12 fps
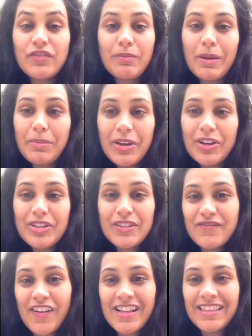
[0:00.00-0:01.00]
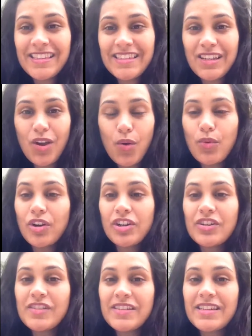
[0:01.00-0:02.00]
my peers and friends and
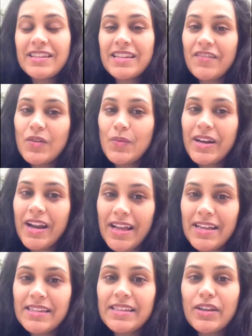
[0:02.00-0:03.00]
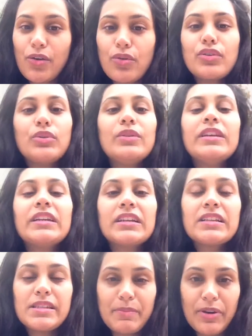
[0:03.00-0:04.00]
coworkers is everyone has their own unique
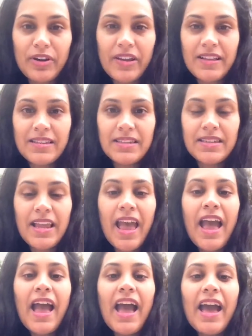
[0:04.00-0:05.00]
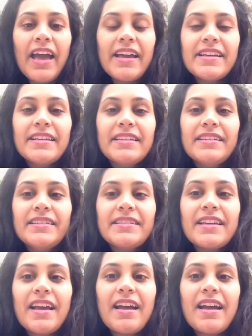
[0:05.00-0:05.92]
experience, and